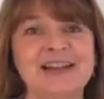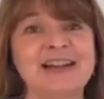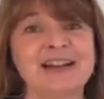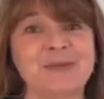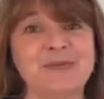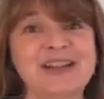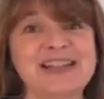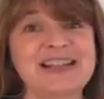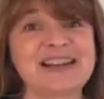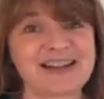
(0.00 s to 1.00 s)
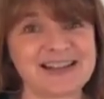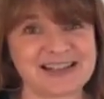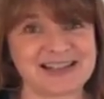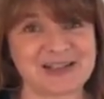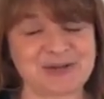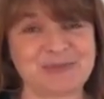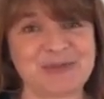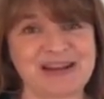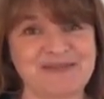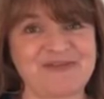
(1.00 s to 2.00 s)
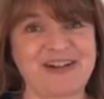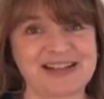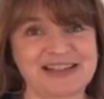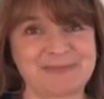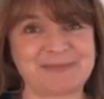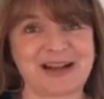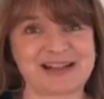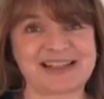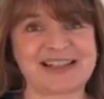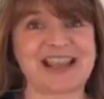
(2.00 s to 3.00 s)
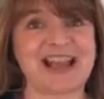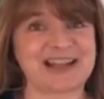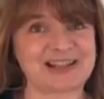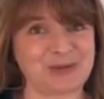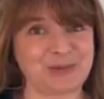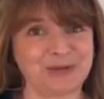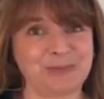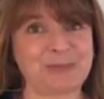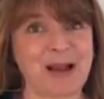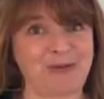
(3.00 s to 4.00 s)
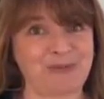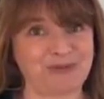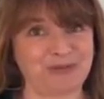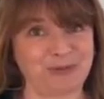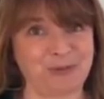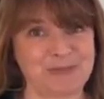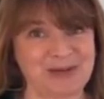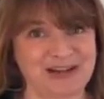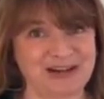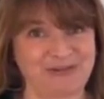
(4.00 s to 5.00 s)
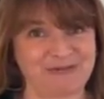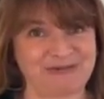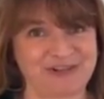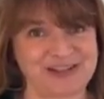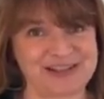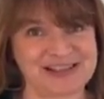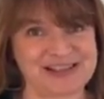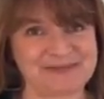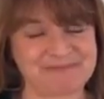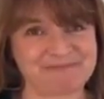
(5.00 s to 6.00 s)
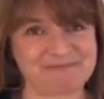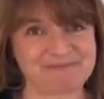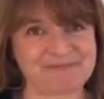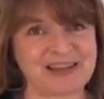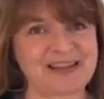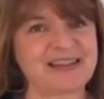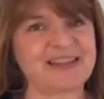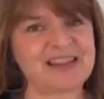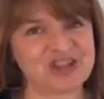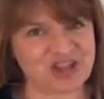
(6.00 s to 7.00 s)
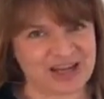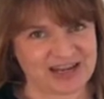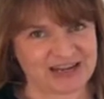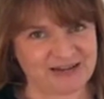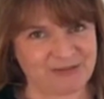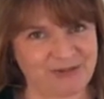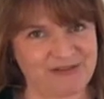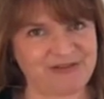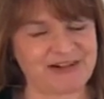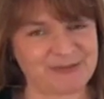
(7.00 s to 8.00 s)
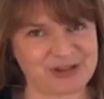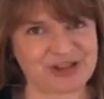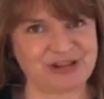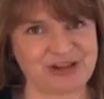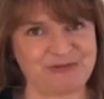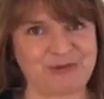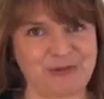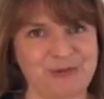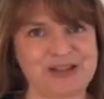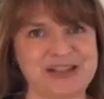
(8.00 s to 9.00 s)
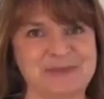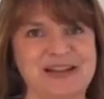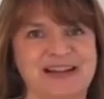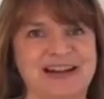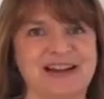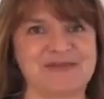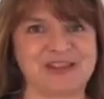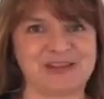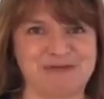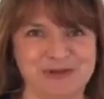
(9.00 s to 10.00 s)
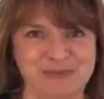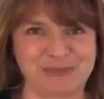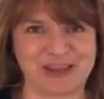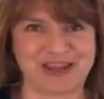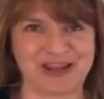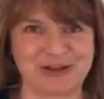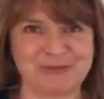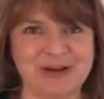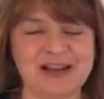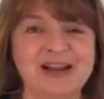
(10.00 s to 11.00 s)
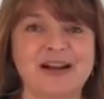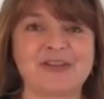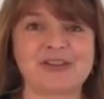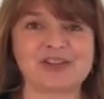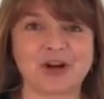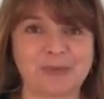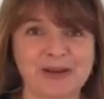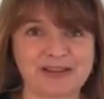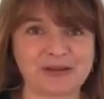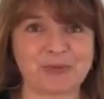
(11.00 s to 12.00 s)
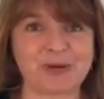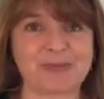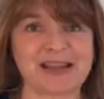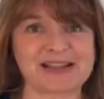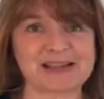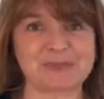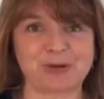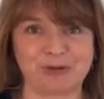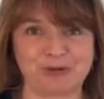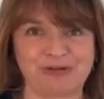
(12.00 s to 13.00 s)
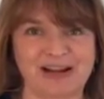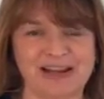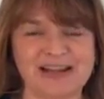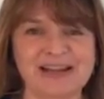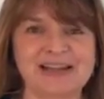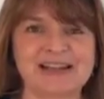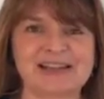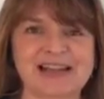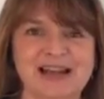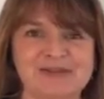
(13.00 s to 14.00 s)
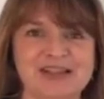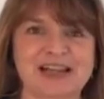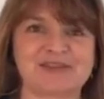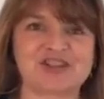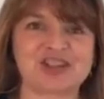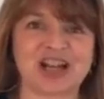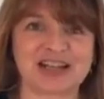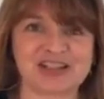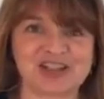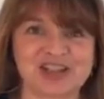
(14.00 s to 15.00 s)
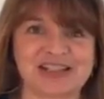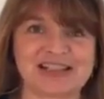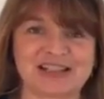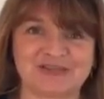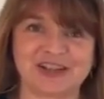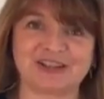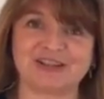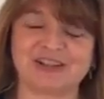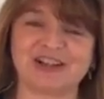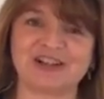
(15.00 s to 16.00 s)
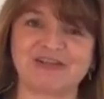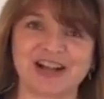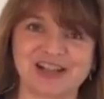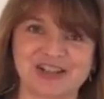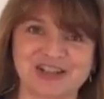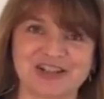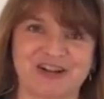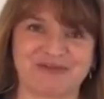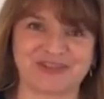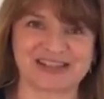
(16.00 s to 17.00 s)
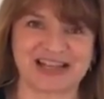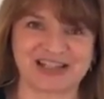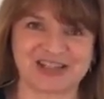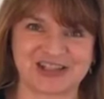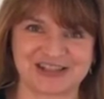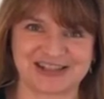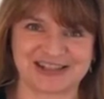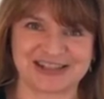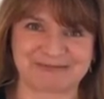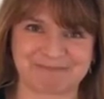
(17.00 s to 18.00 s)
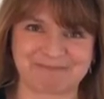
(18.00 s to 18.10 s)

And we're delighted to have been invited back to the annual Powerful Women Conference. This year, we're very much looking forward to being live in the room with you, and the topic that we'll be exploring is how to have challenging, difficult and courageous conversations.